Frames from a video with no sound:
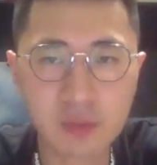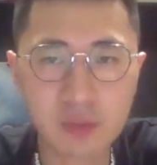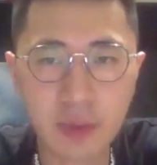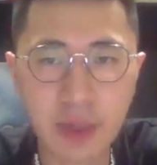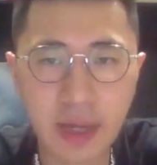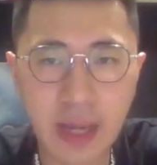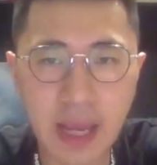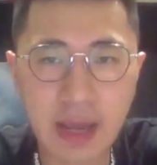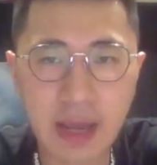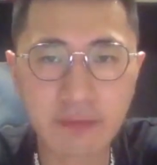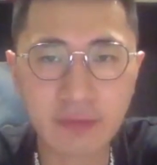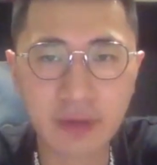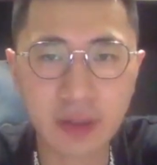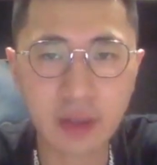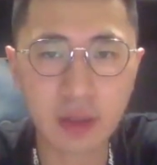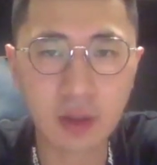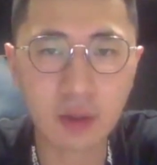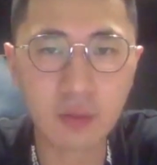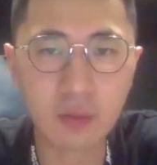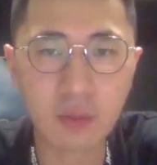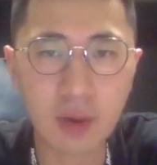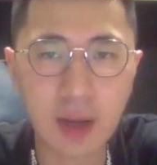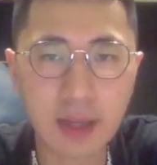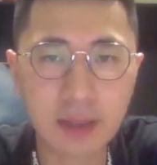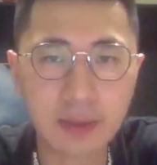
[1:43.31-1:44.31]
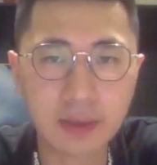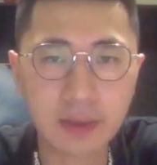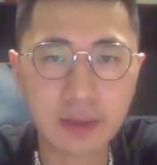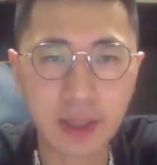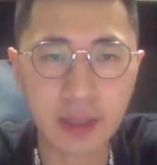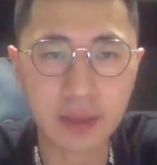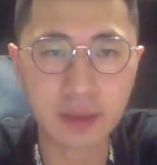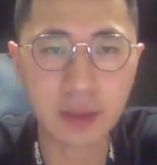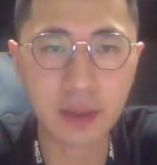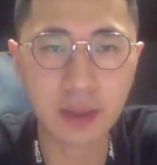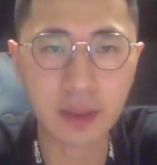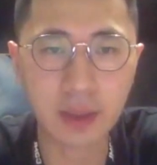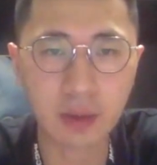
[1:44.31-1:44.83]
We have a O1
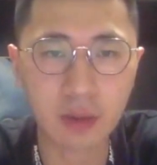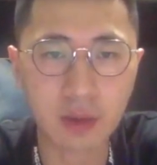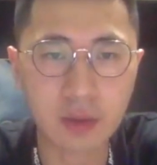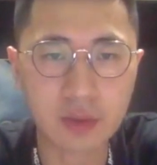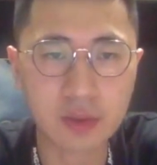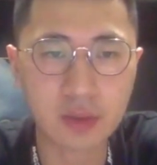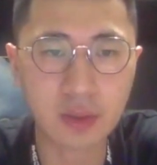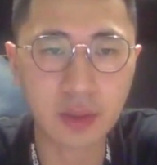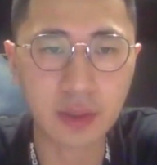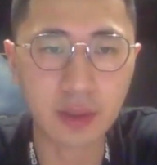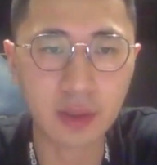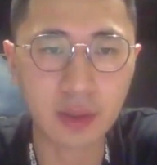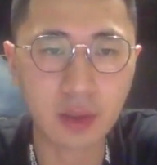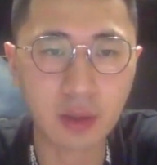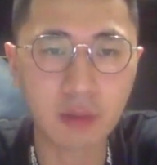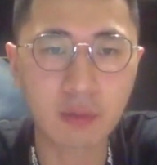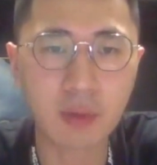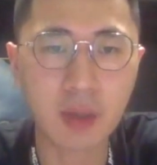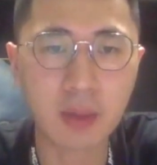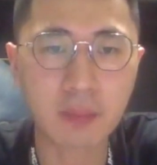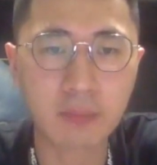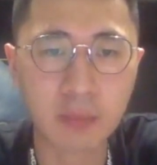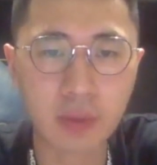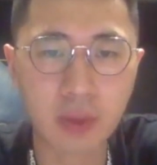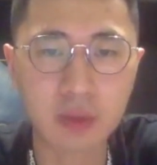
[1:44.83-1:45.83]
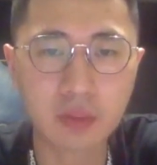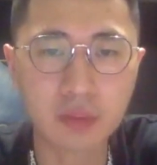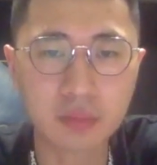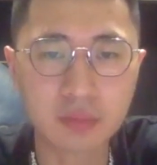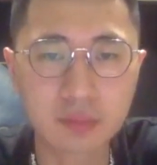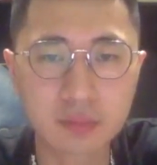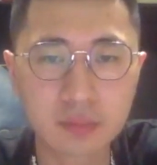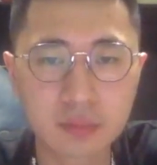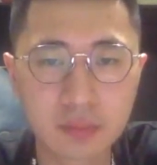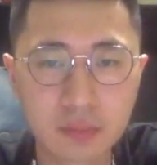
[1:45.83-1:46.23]
and also a O1 Pro.